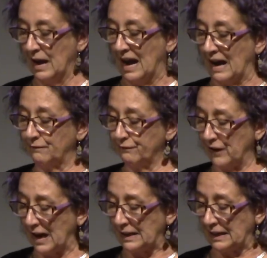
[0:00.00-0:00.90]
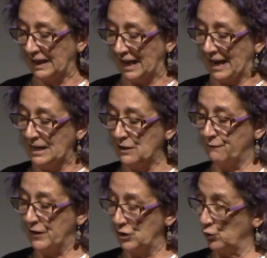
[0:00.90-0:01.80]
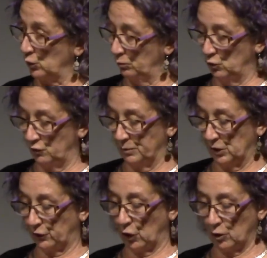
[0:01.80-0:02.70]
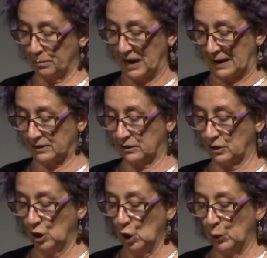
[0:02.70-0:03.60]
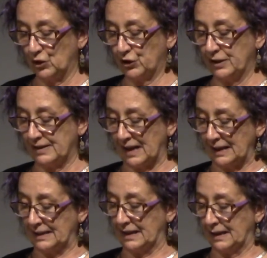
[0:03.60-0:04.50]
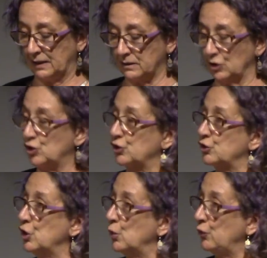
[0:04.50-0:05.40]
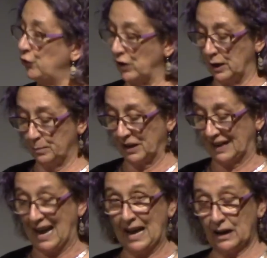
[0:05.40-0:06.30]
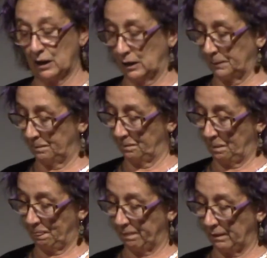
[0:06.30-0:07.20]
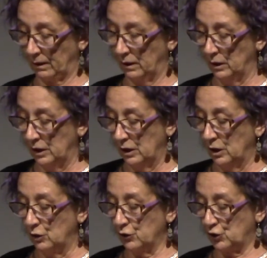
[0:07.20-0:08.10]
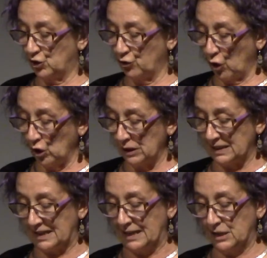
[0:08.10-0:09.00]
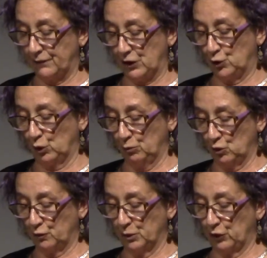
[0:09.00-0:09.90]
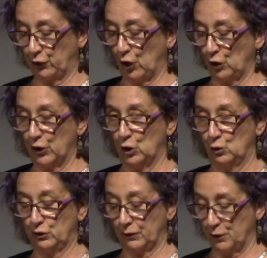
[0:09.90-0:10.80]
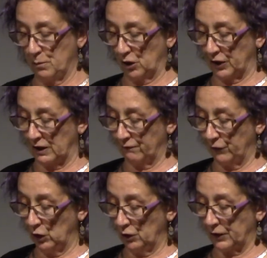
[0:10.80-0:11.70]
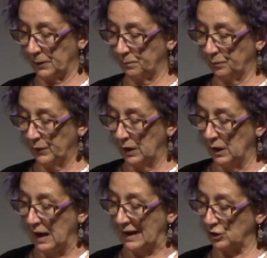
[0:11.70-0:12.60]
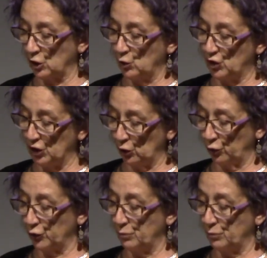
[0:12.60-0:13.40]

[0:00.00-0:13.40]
And finally, individual movements are passed, which decide things such as nose shape and hair color. The strongest individual movements are those of the mother and father, and so children